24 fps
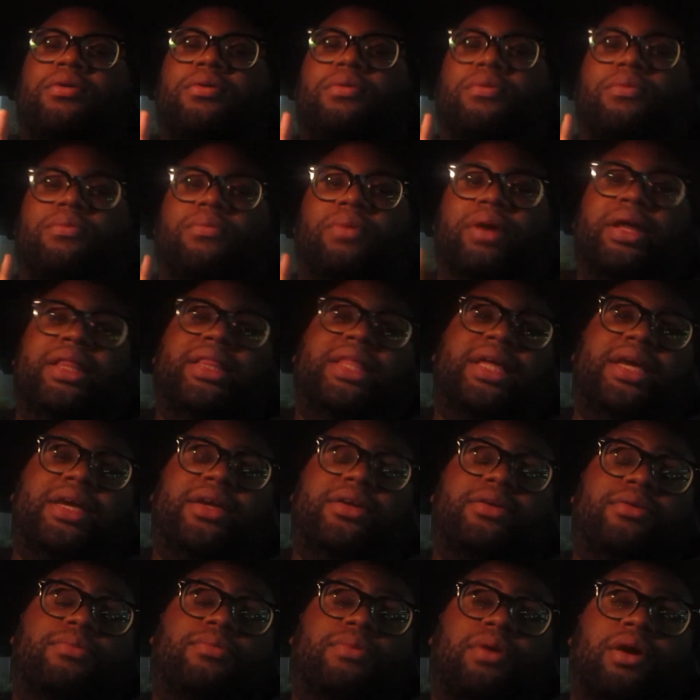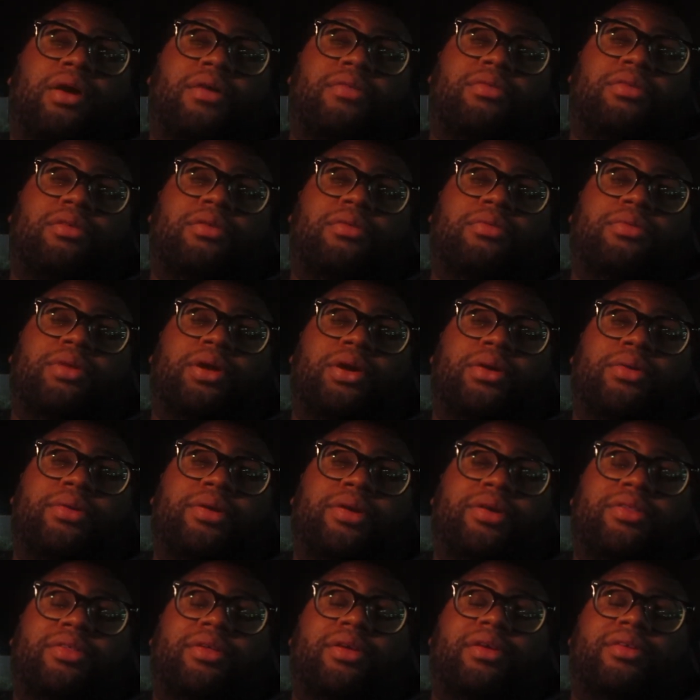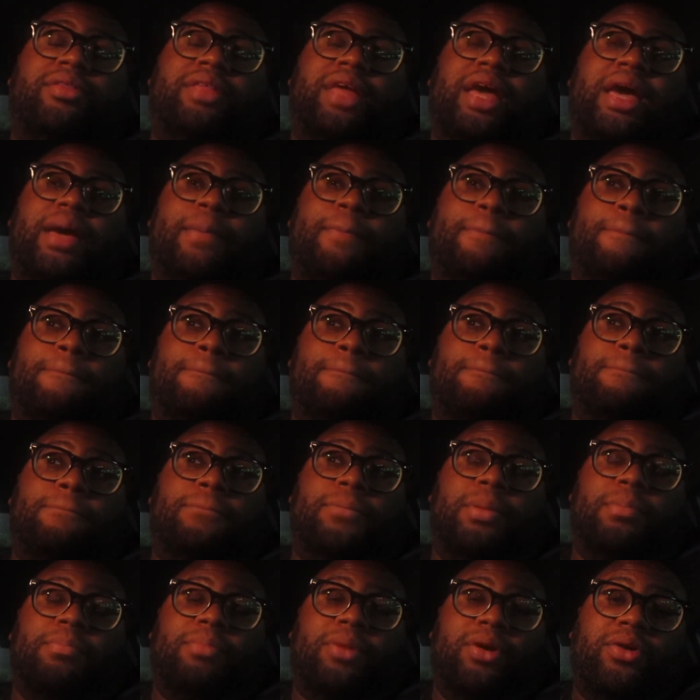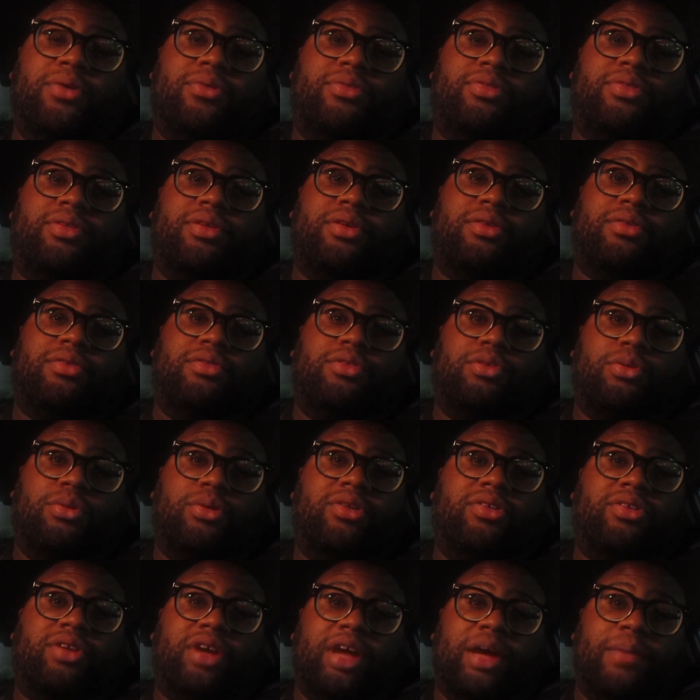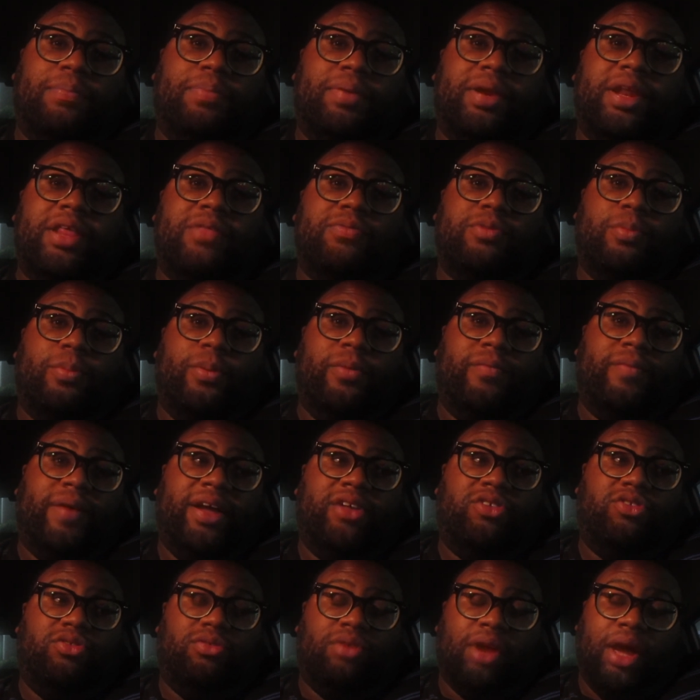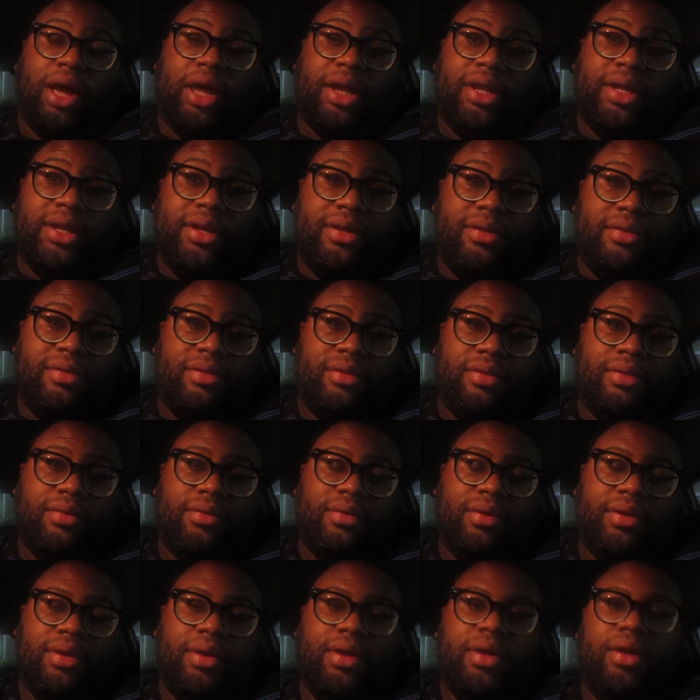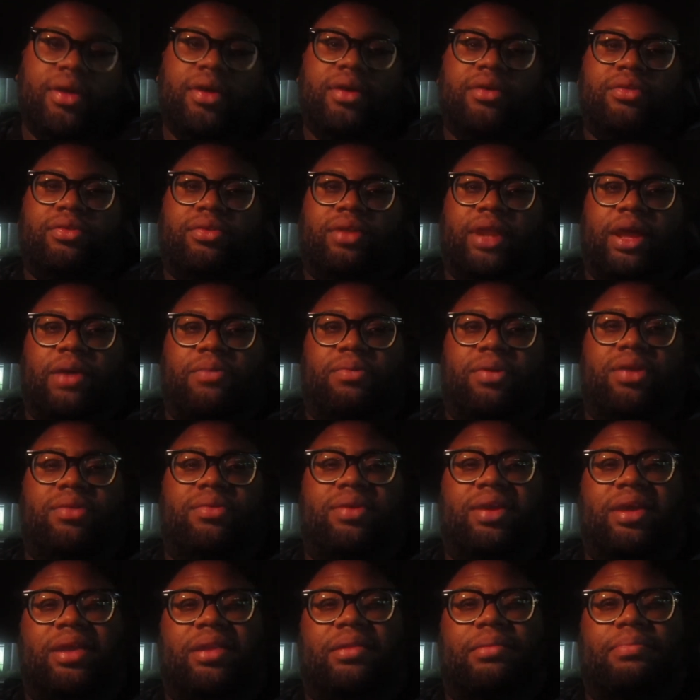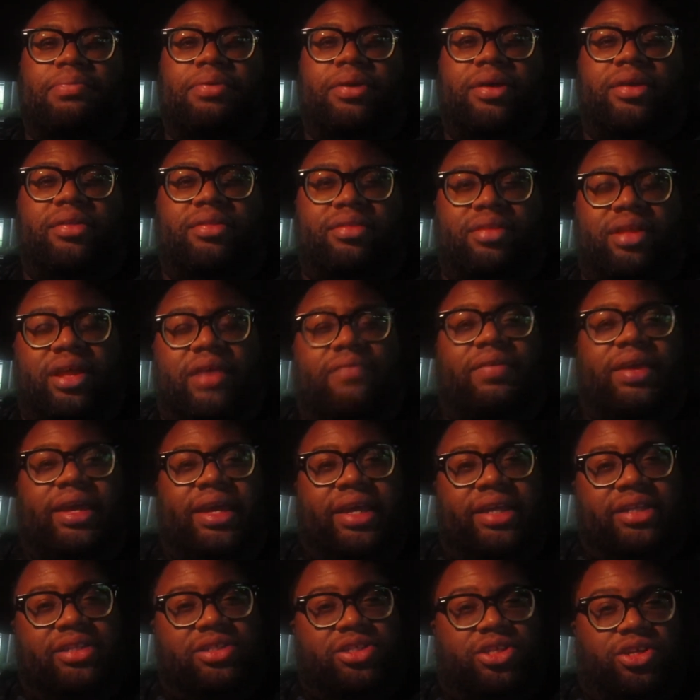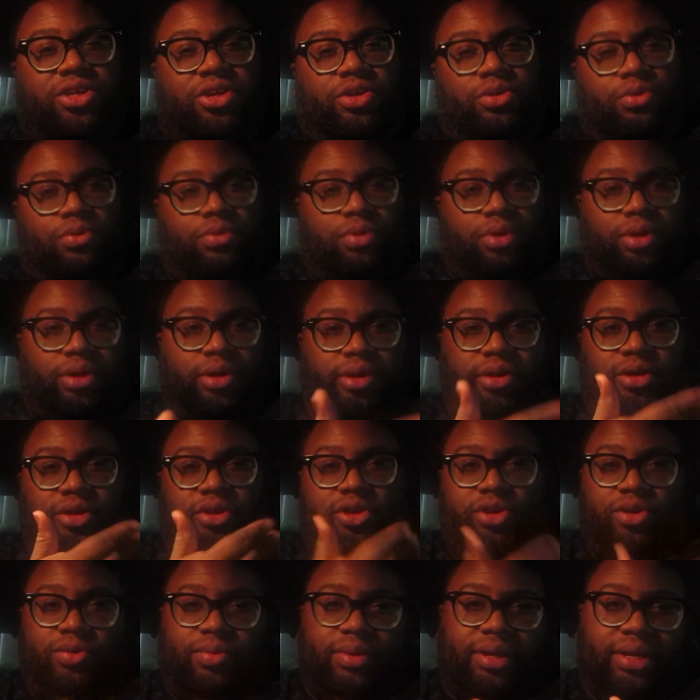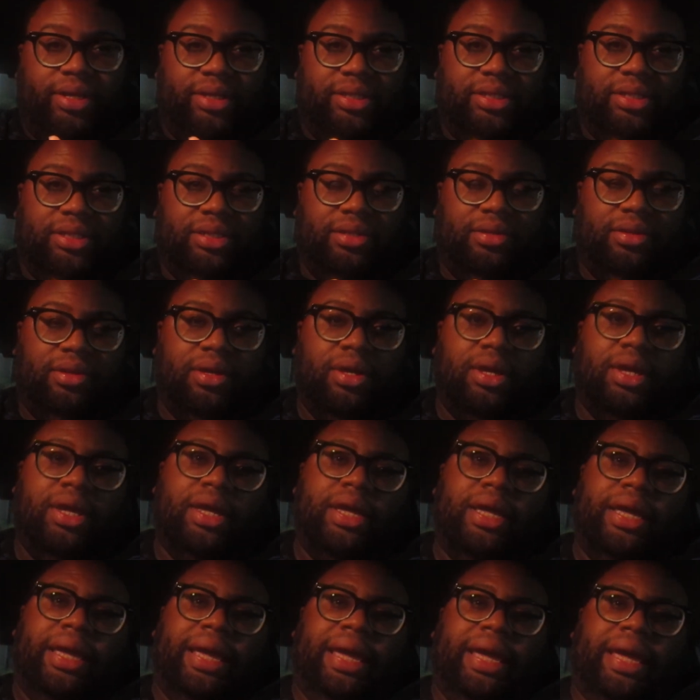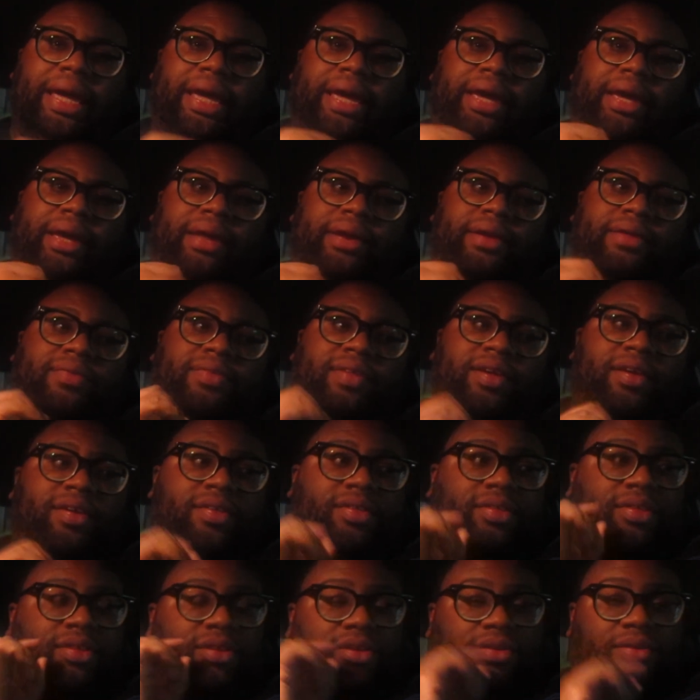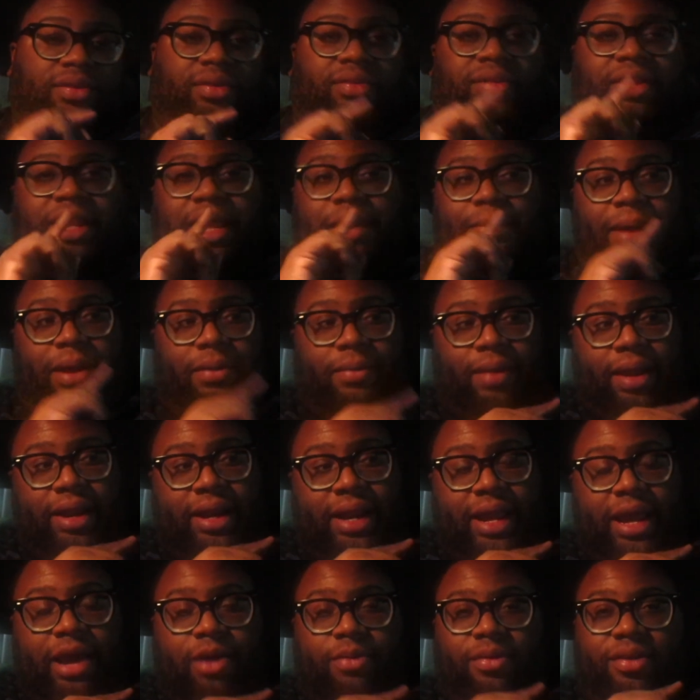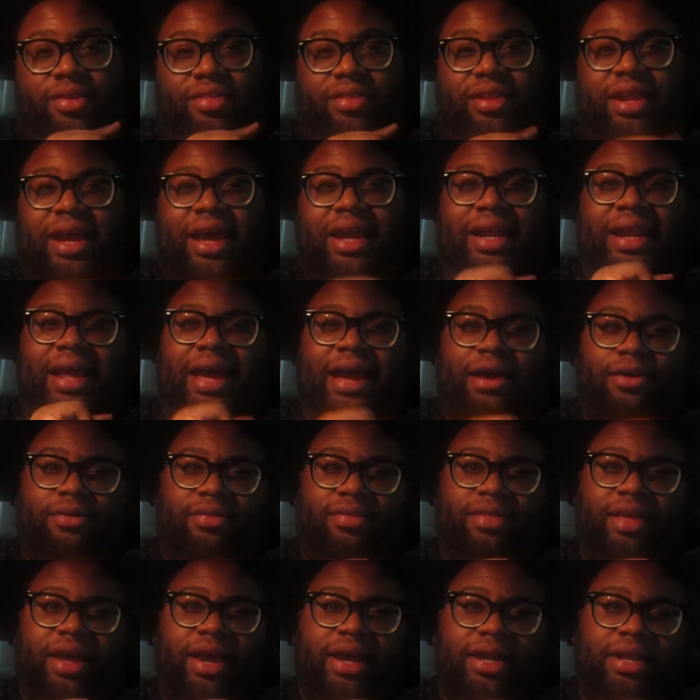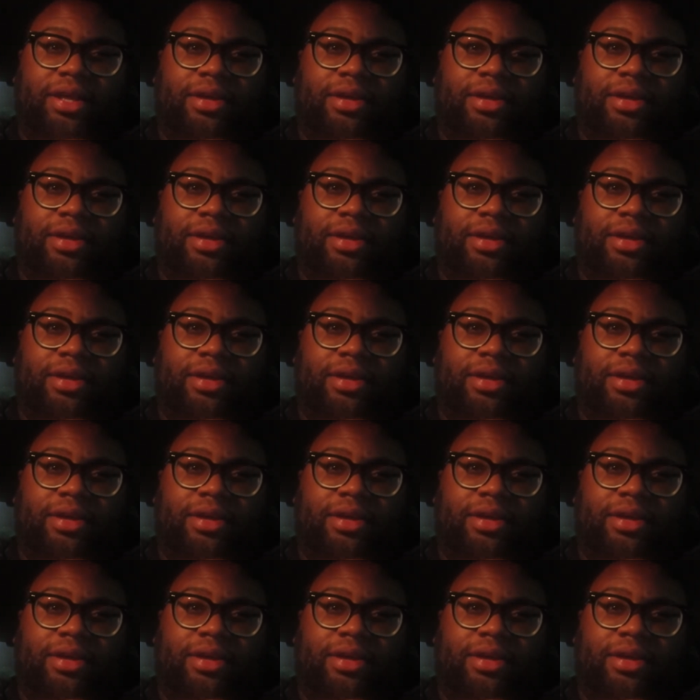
One thing you also notice is that most storage companies will provide you dollies so that way you can put stuff into your unit. And this unit that I'm at right now is not an outside